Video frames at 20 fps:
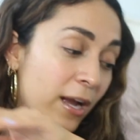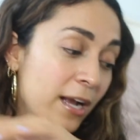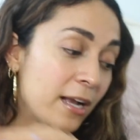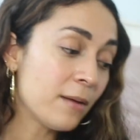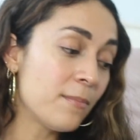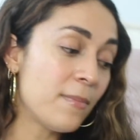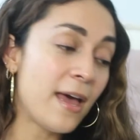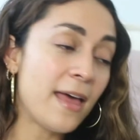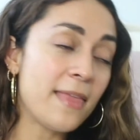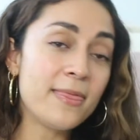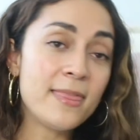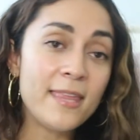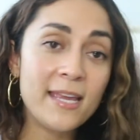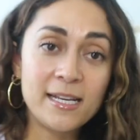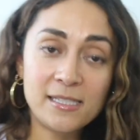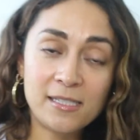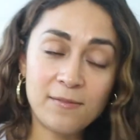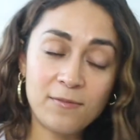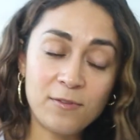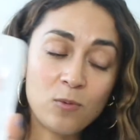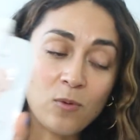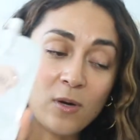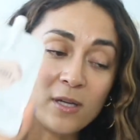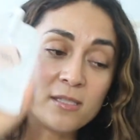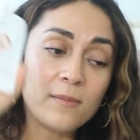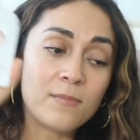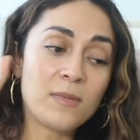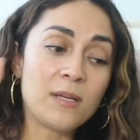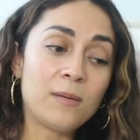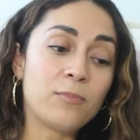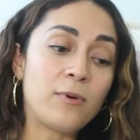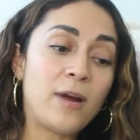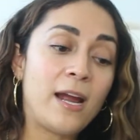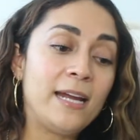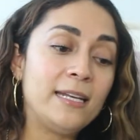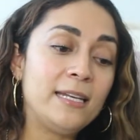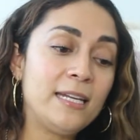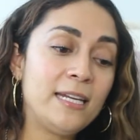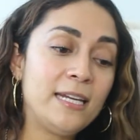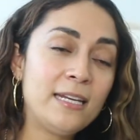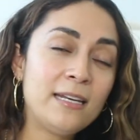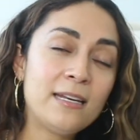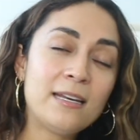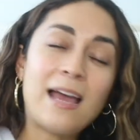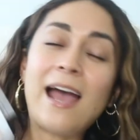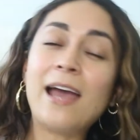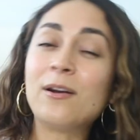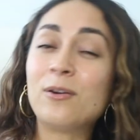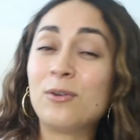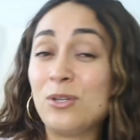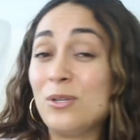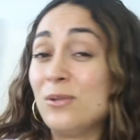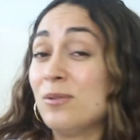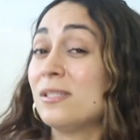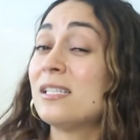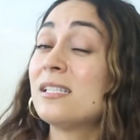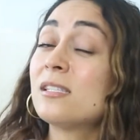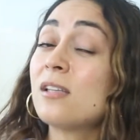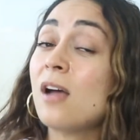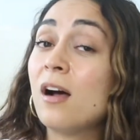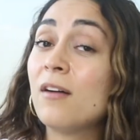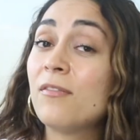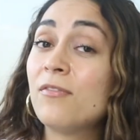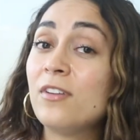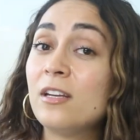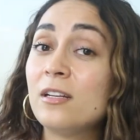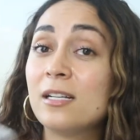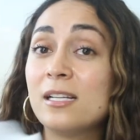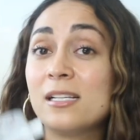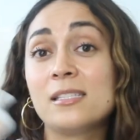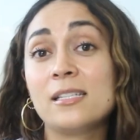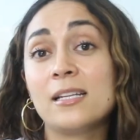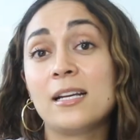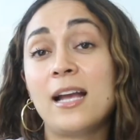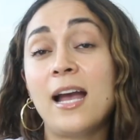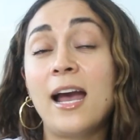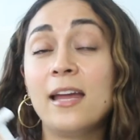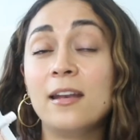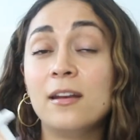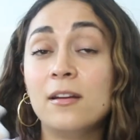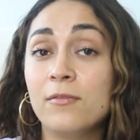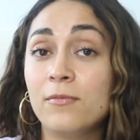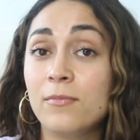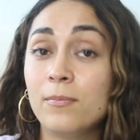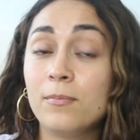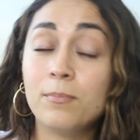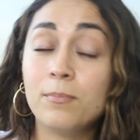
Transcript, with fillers: recommend this if you want something brightening. I don't use this often because it kind of